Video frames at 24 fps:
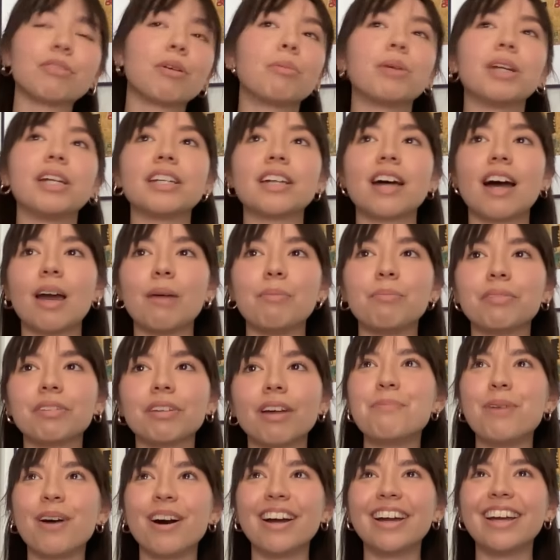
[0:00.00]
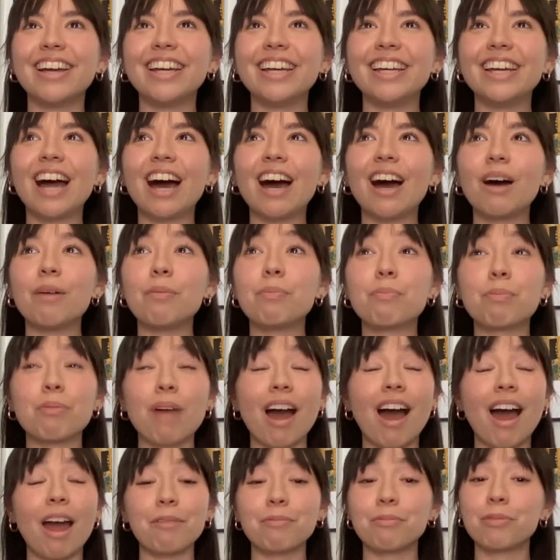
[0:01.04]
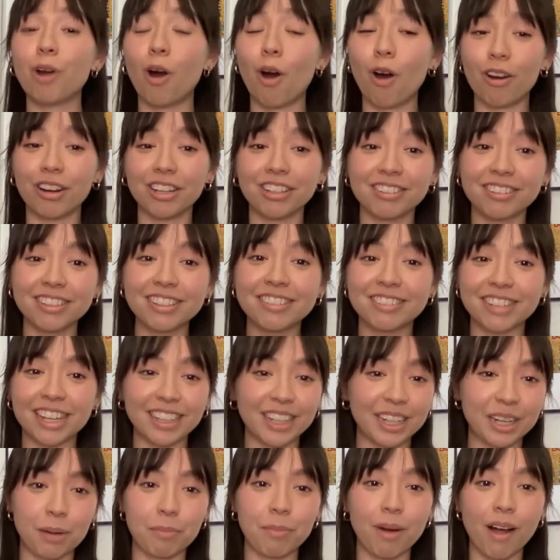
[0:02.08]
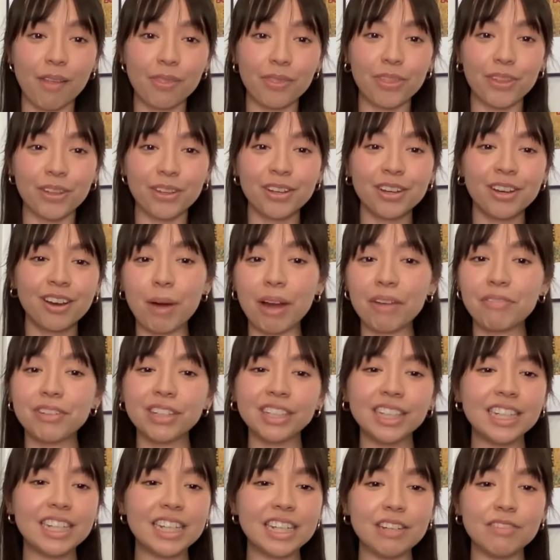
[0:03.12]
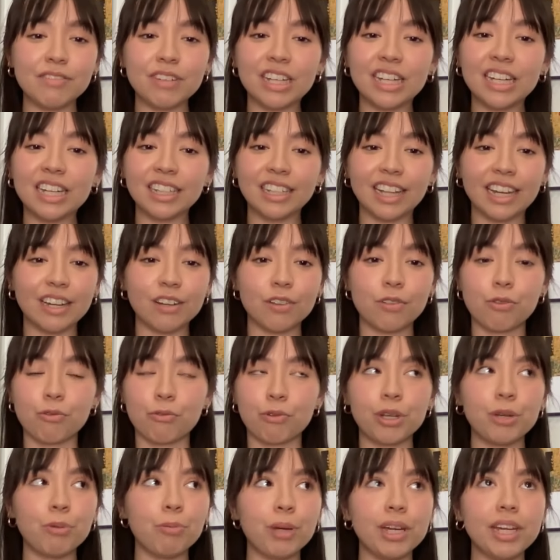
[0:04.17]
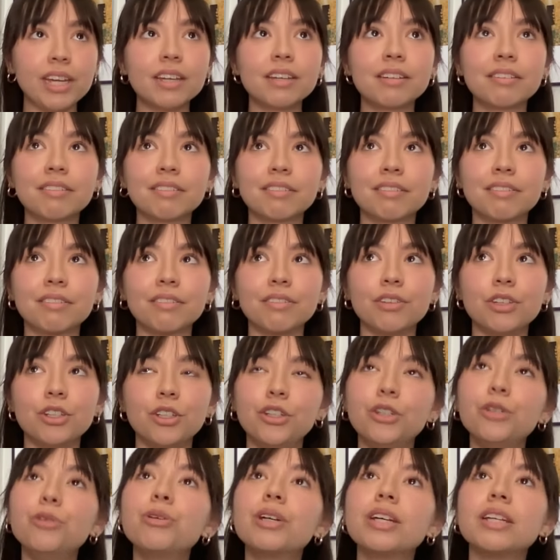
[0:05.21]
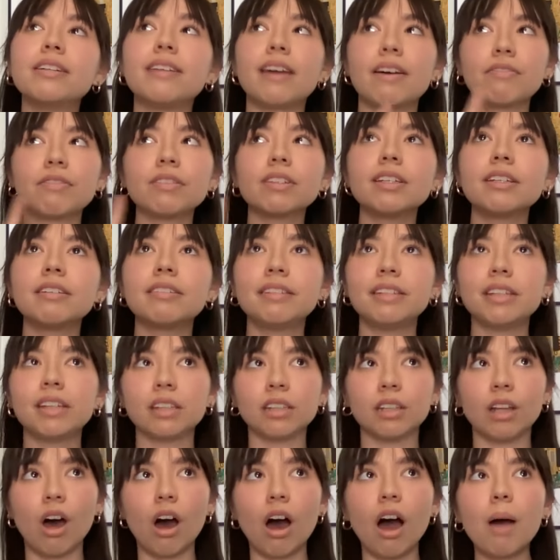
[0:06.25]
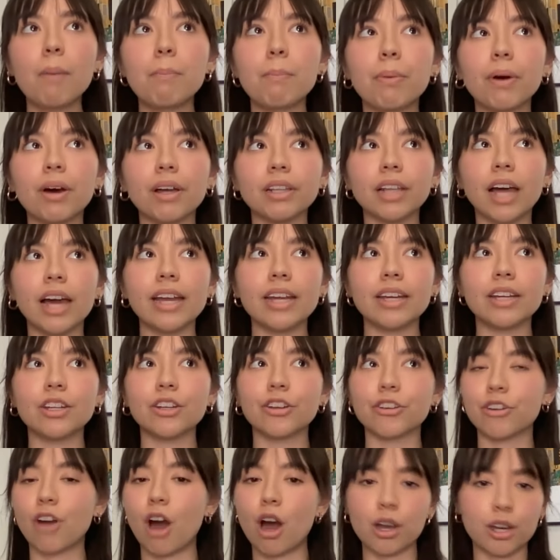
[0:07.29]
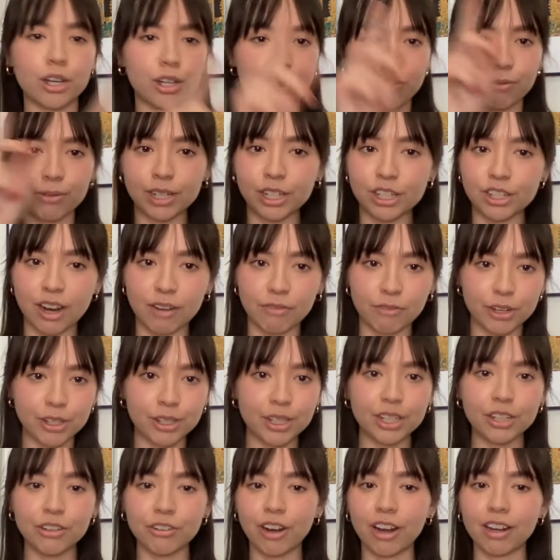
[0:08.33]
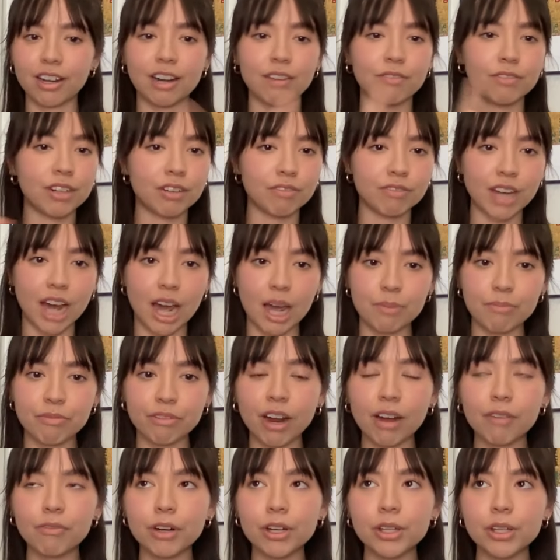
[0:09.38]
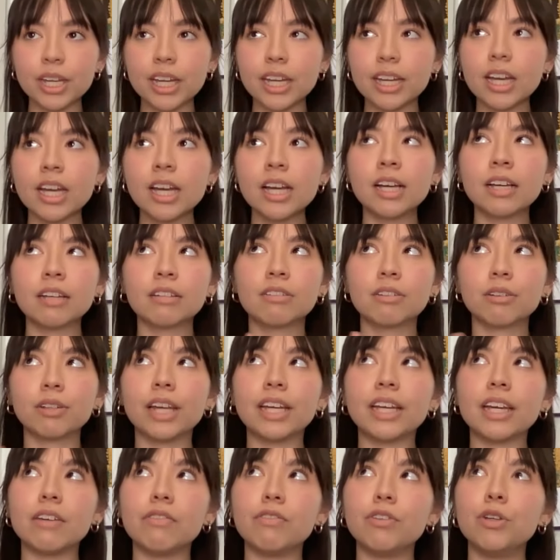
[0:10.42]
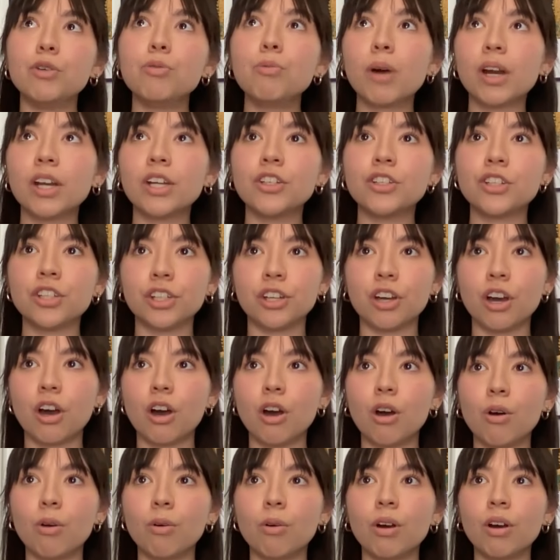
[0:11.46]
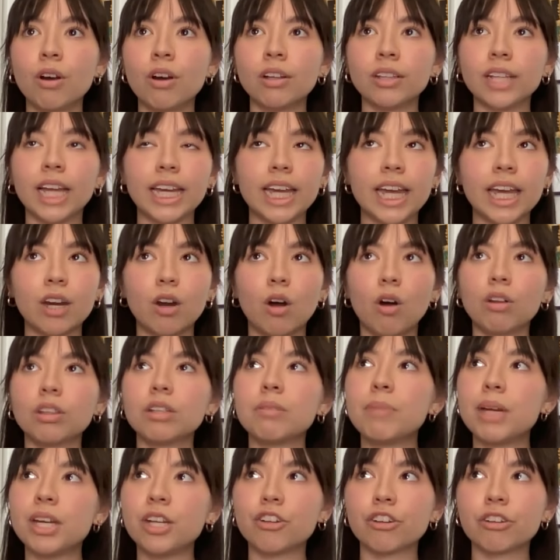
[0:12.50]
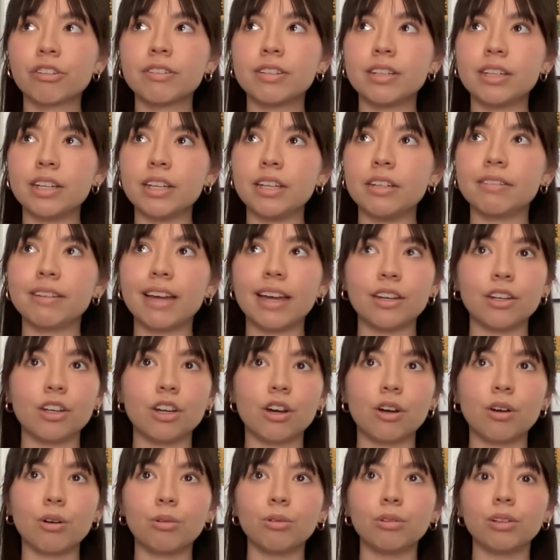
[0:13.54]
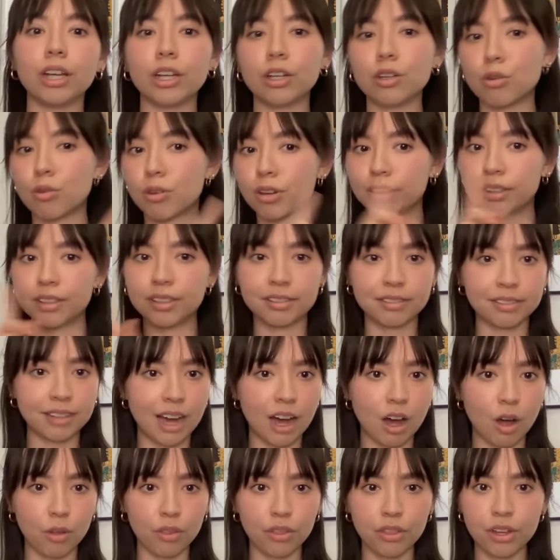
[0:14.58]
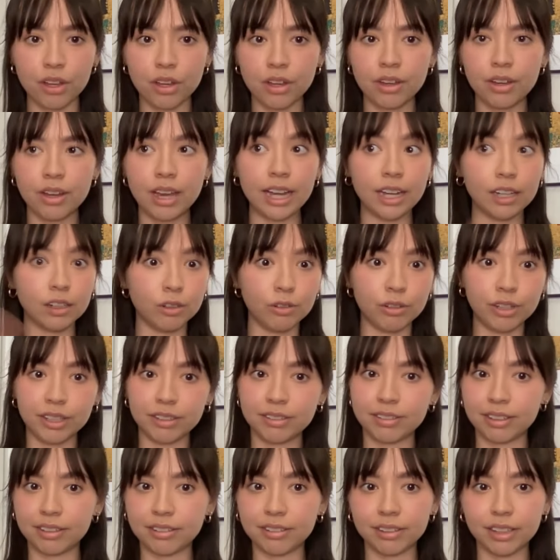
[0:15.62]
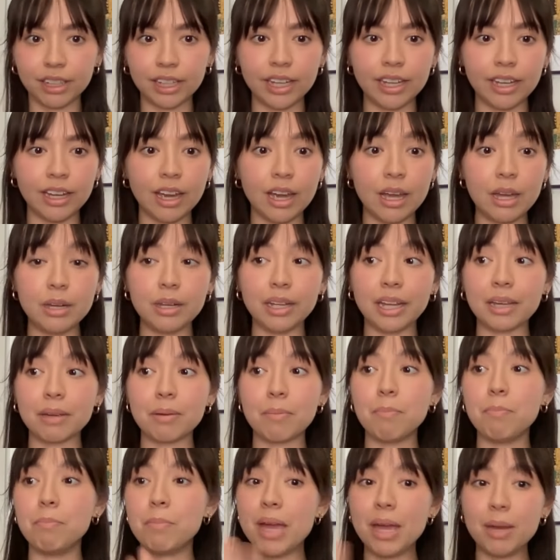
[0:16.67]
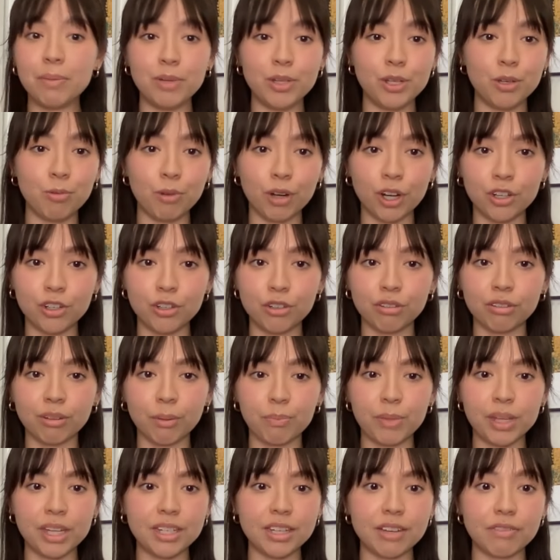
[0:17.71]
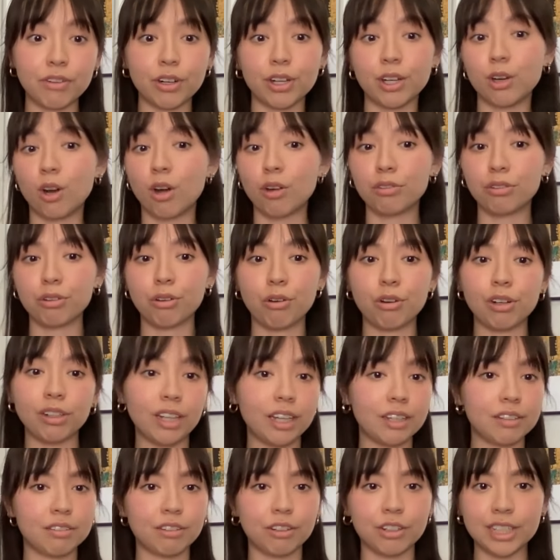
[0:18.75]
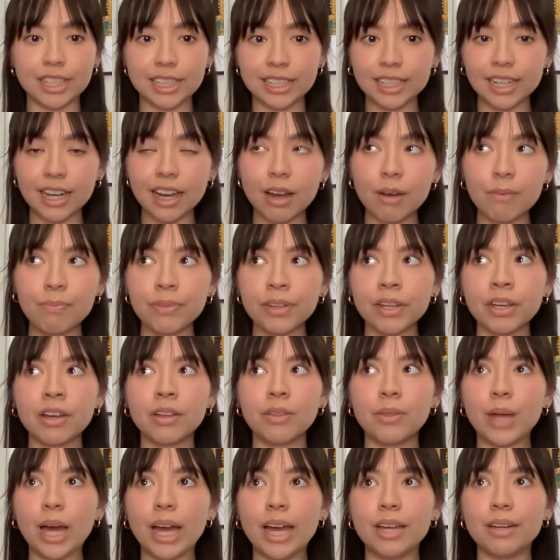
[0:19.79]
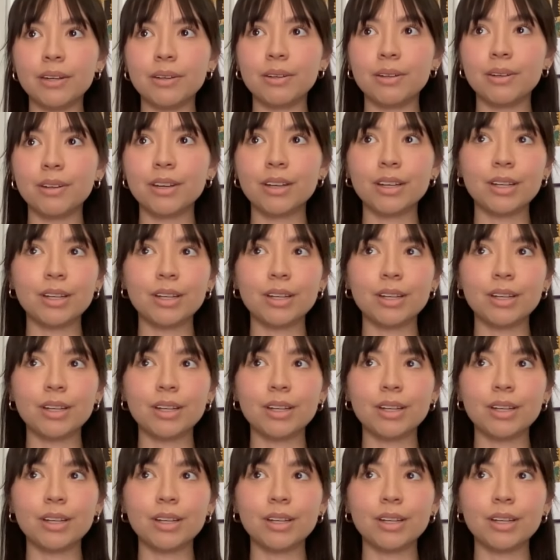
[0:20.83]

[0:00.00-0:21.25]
so many times, but I would honestly say, like, a month. I feel like even in, like, 3 weeks, you can definitely see a lot, but, like, you're not gonna reach everything, you're not gonna have enough time for everything. So, like, if you wanted to go, like, hit all the major cities and go, like, north to south, including Sicily, and, like, maybe you wanna do something different and also go to, like, Sardinia, then,